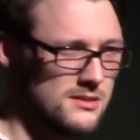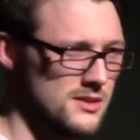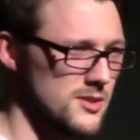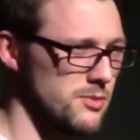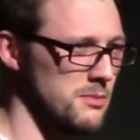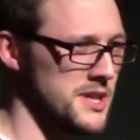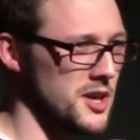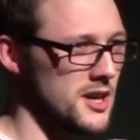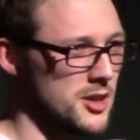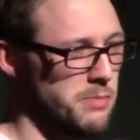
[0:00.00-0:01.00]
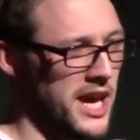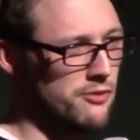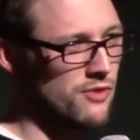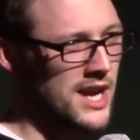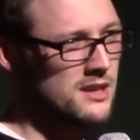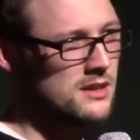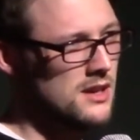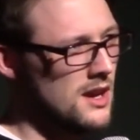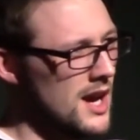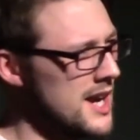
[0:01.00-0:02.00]
It's probably not going to pay rent.
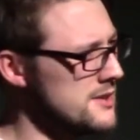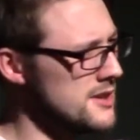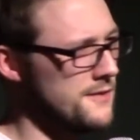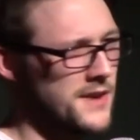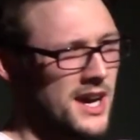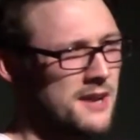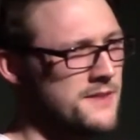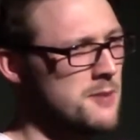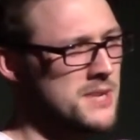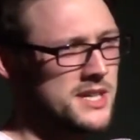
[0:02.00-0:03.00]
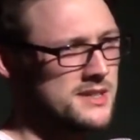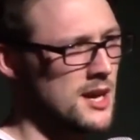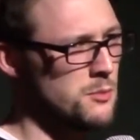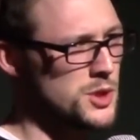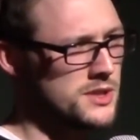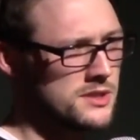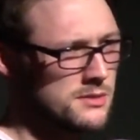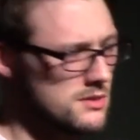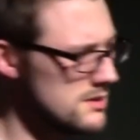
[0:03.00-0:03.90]
I don't know if I have that many sandwiches.